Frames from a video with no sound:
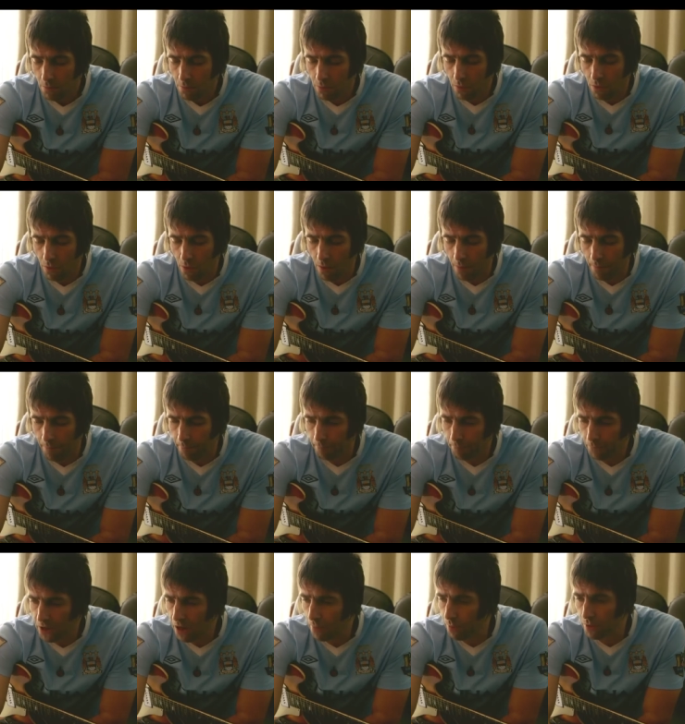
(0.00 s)
But
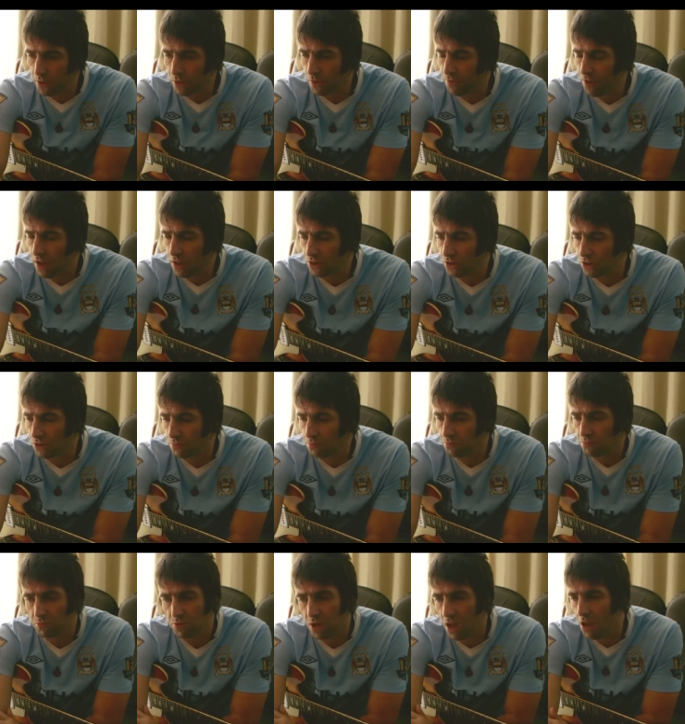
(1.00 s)
Japanese fashion,
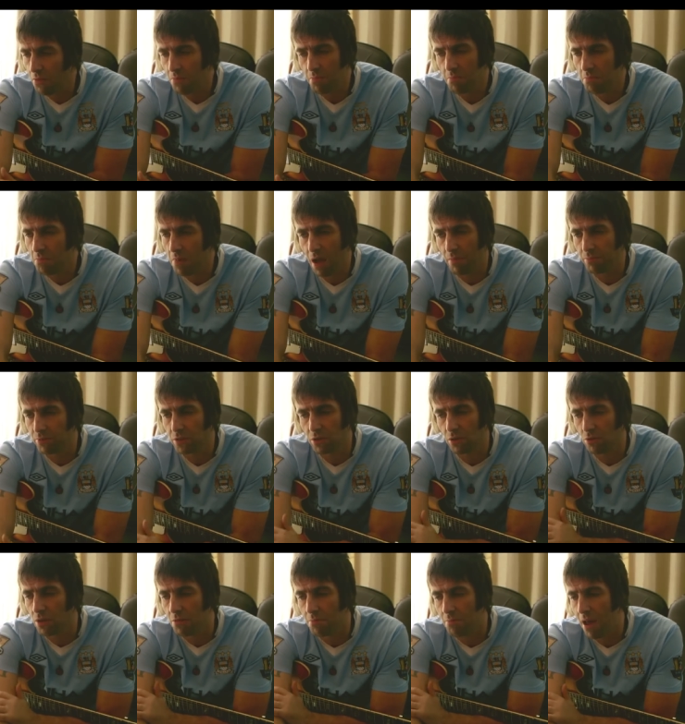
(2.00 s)
yeah,
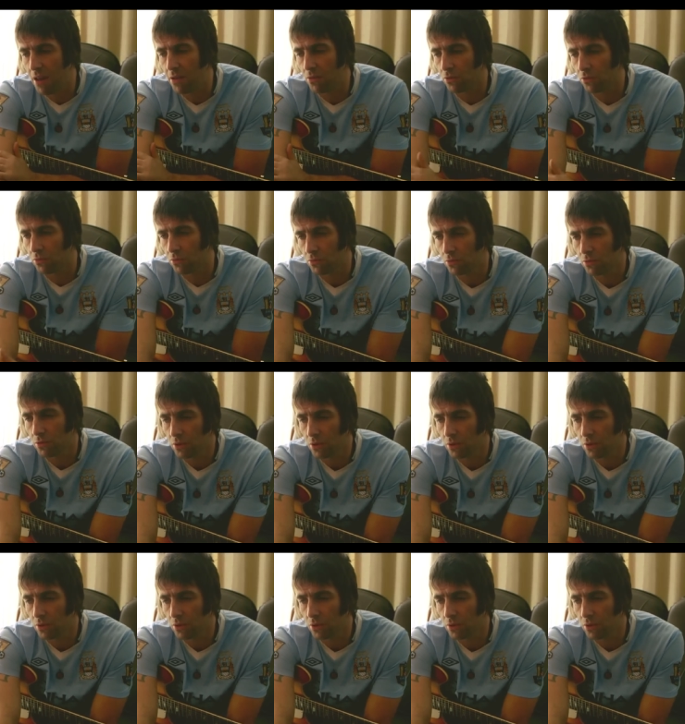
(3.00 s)
absolutely mental.